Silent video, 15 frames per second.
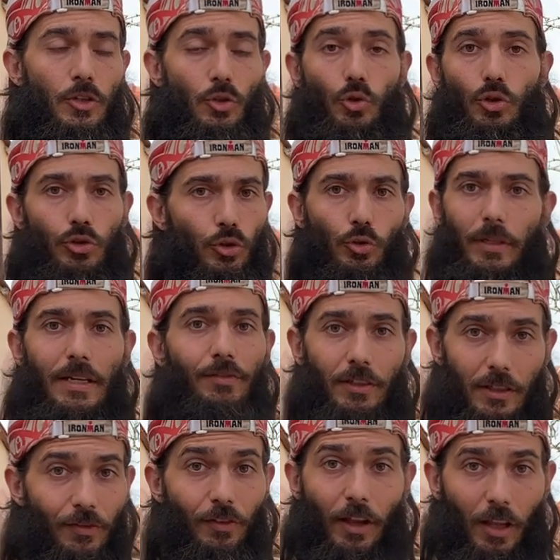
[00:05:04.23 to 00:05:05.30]
You'll
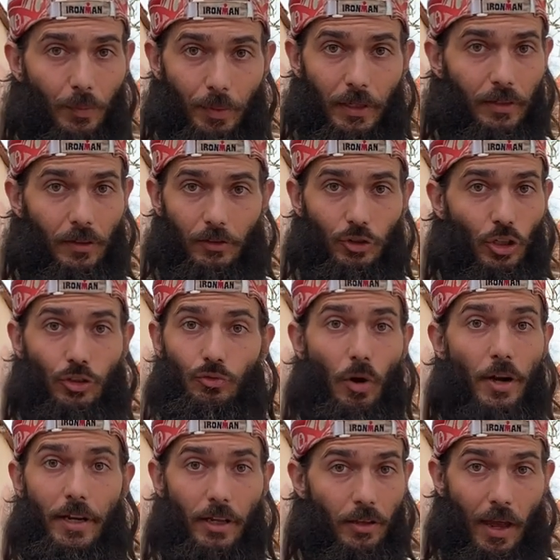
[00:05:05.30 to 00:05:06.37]
even develop it just
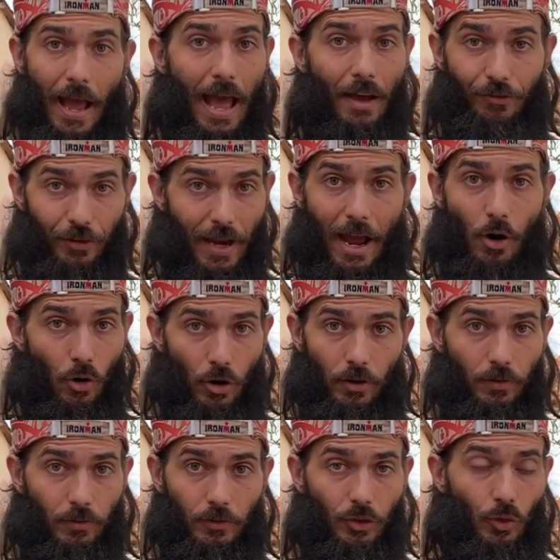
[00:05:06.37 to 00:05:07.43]
running half an hour.
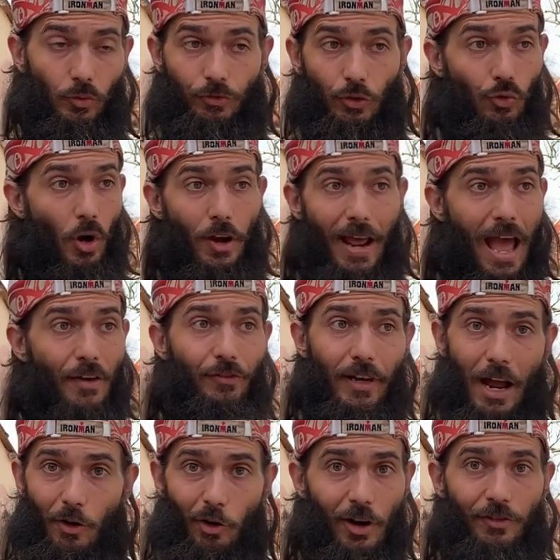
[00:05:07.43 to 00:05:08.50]
So if you run half an
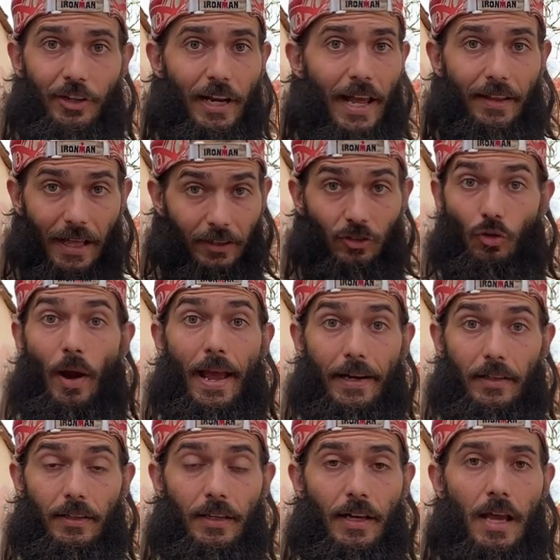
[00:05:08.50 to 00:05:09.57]
hour every day, that's
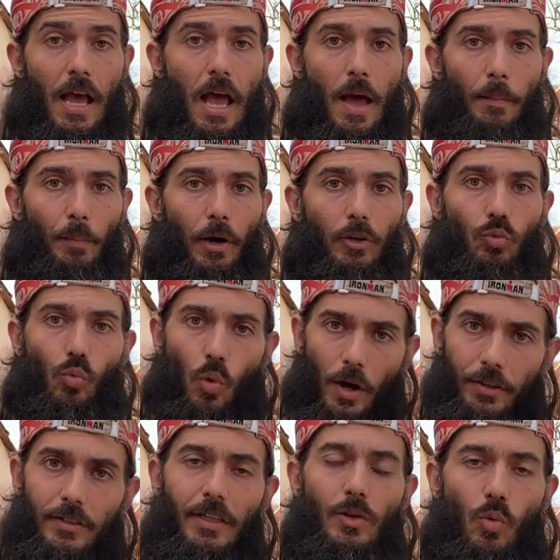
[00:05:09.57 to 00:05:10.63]
great. But
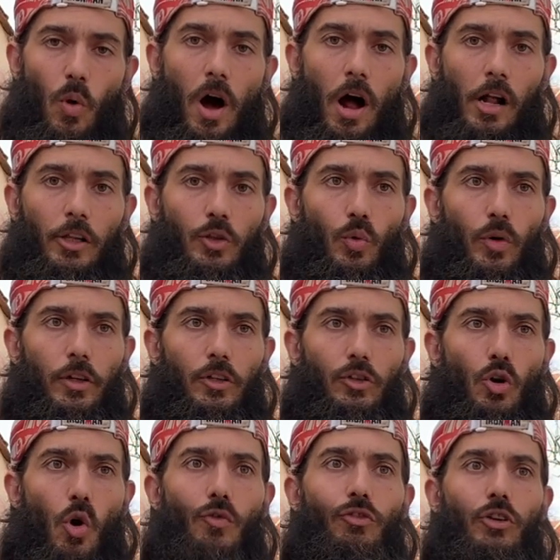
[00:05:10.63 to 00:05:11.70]
once in a while, you want to
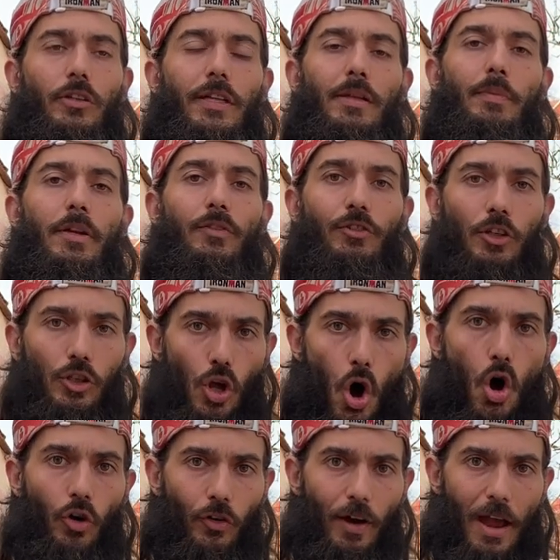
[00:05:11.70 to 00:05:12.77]
go for a little bit of a
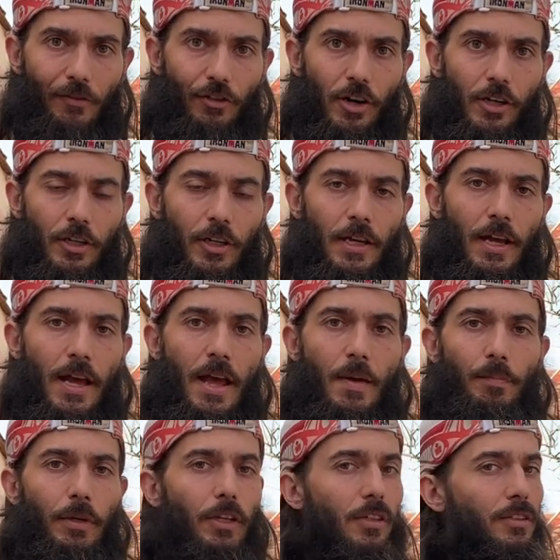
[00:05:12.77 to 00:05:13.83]
longer effort,
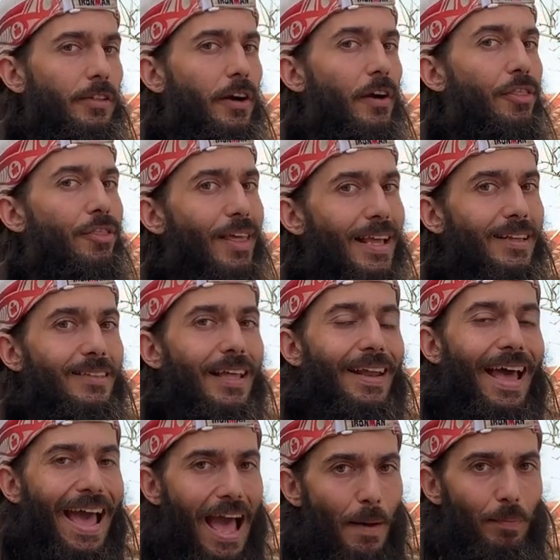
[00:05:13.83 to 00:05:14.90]
because there are things that
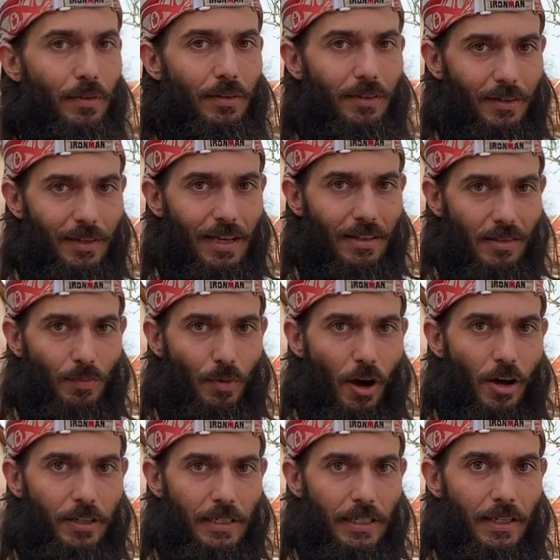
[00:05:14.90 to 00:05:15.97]
happen in the
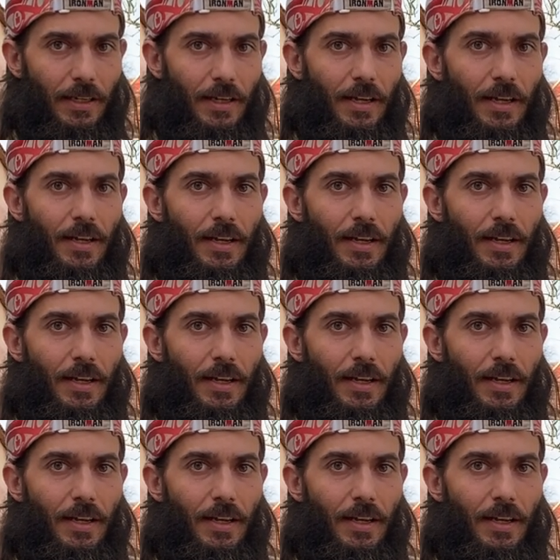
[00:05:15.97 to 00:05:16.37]
body